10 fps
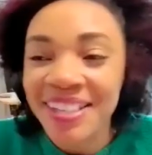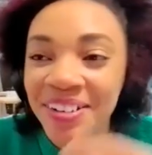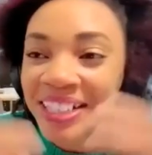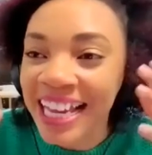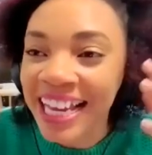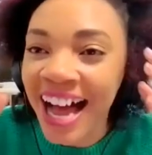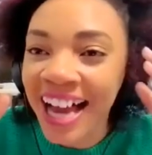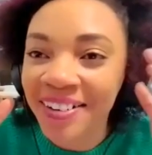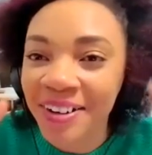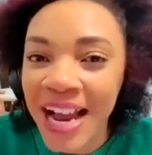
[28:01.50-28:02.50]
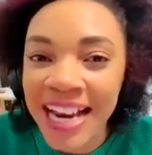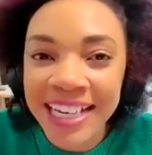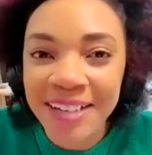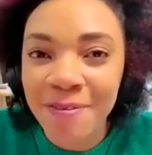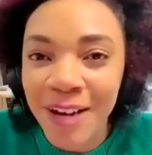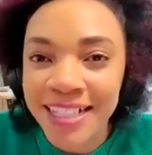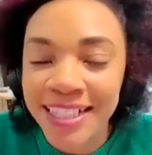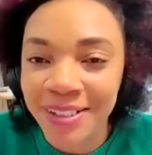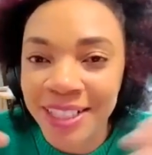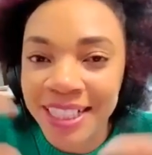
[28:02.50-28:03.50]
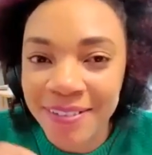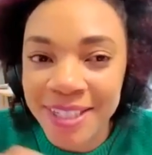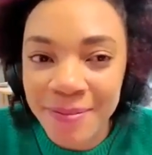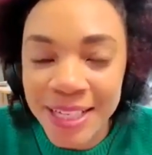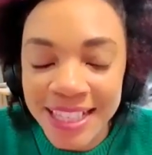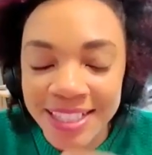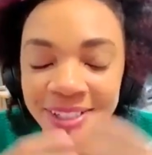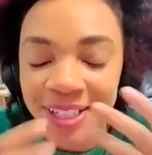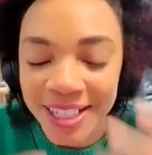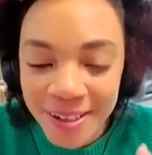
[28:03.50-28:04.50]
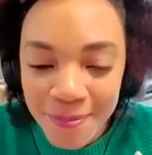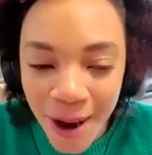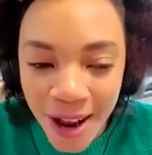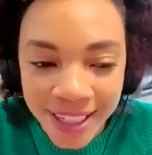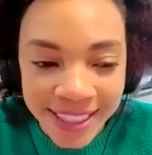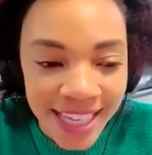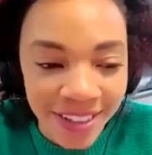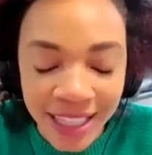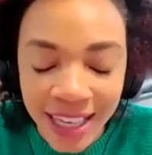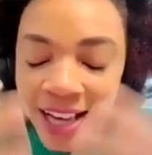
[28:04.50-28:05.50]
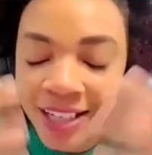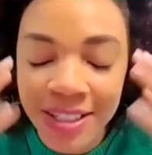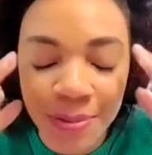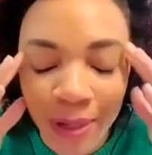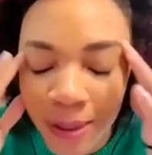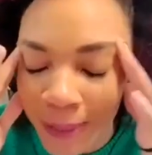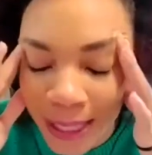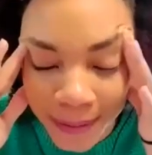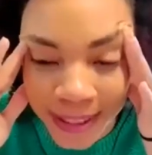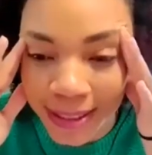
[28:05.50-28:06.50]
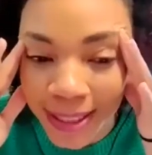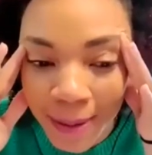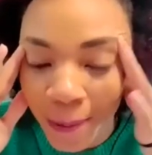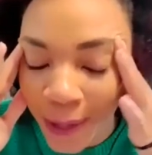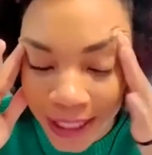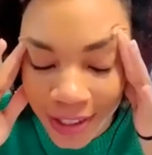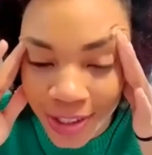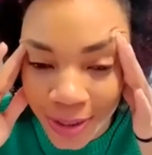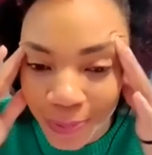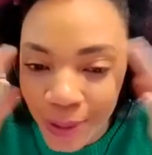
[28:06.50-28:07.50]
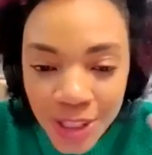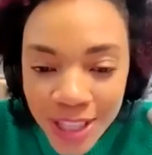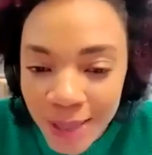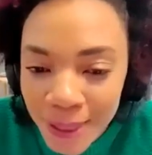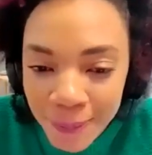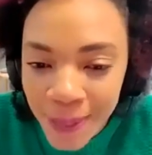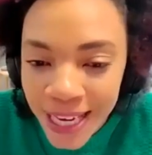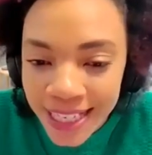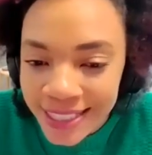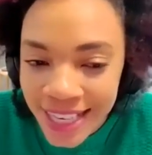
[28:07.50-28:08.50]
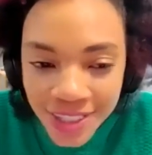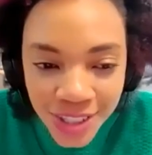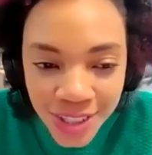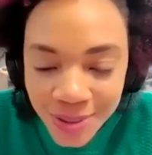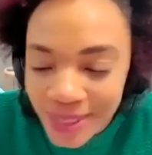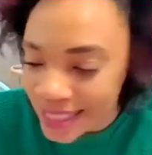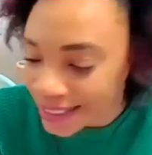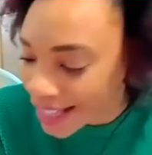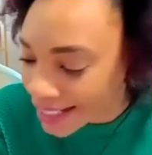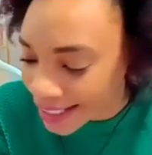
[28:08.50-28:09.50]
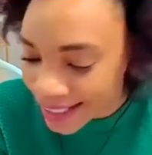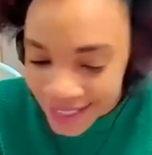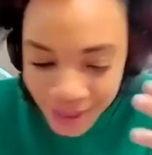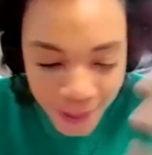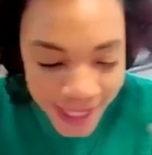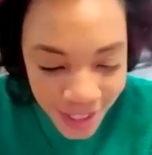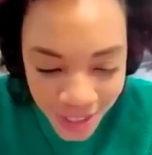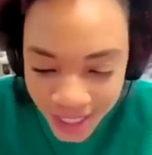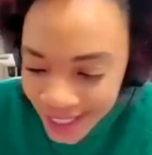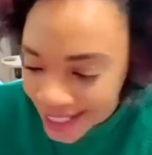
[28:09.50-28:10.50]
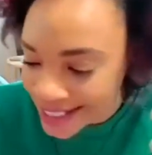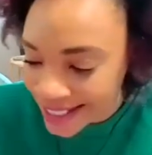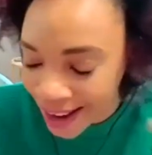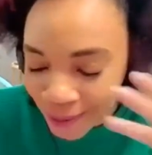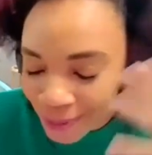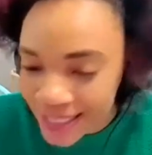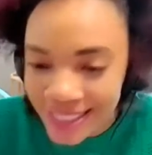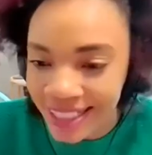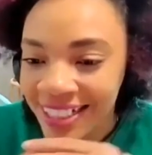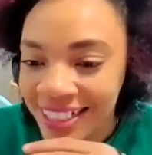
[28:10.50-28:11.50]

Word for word: so, like, I don't know any advice that you could give somebody that's created a product and they're like, I just want to be able to point and shoot. What should they be paying attention to? Is it lighting? Is it positioning? Is it what is it?